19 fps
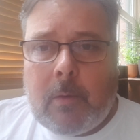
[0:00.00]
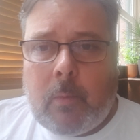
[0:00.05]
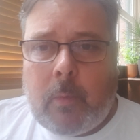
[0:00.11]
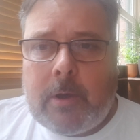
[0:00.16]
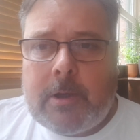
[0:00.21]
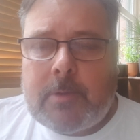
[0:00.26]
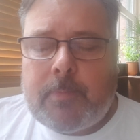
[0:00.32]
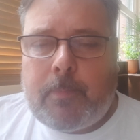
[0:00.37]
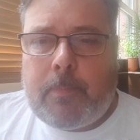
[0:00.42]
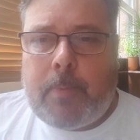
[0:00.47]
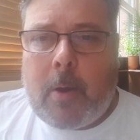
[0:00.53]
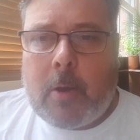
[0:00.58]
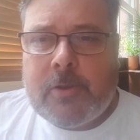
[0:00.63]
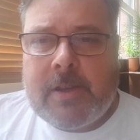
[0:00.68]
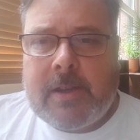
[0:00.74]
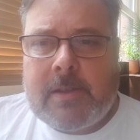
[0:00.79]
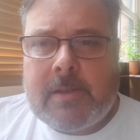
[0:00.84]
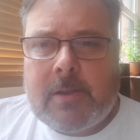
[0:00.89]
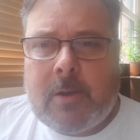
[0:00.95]
which
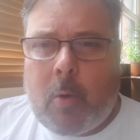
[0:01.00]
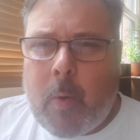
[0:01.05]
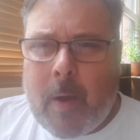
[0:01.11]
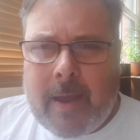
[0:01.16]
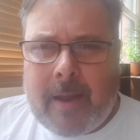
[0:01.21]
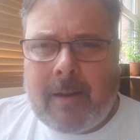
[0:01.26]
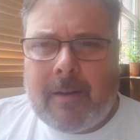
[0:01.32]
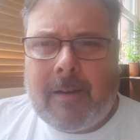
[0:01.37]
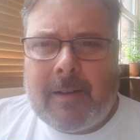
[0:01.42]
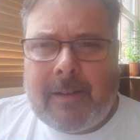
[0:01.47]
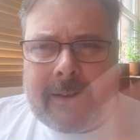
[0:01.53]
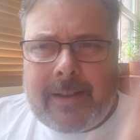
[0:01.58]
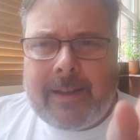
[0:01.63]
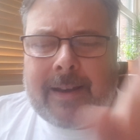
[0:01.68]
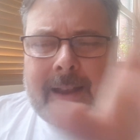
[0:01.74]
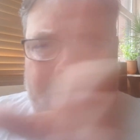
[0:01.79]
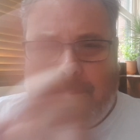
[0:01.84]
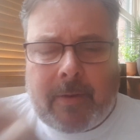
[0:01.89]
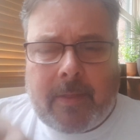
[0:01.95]
posits queer
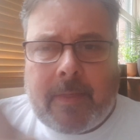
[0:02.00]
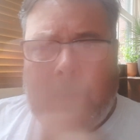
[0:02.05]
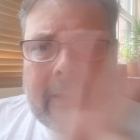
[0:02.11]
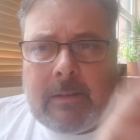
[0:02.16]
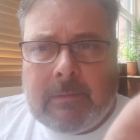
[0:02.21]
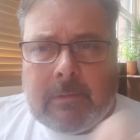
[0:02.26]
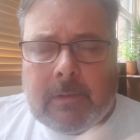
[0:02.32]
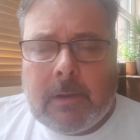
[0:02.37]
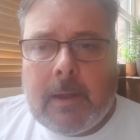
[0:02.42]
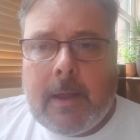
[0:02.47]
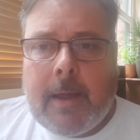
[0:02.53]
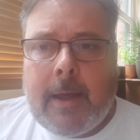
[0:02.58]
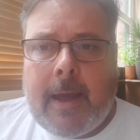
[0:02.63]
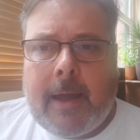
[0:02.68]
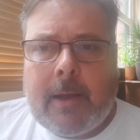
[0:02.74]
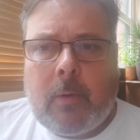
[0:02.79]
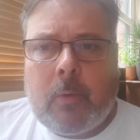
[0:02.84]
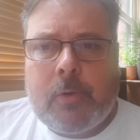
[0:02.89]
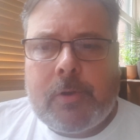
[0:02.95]
in everything,
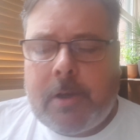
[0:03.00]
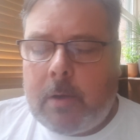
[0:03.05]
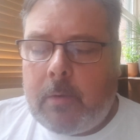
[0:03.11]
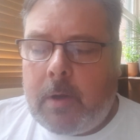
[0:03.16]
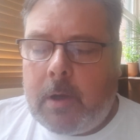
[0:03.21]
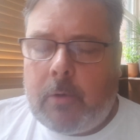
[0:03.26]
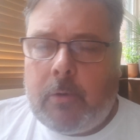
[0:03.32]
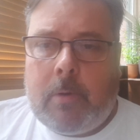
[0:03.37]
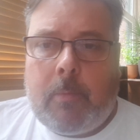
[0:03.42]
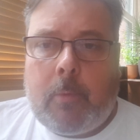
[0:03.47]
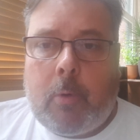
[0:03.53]
and also a group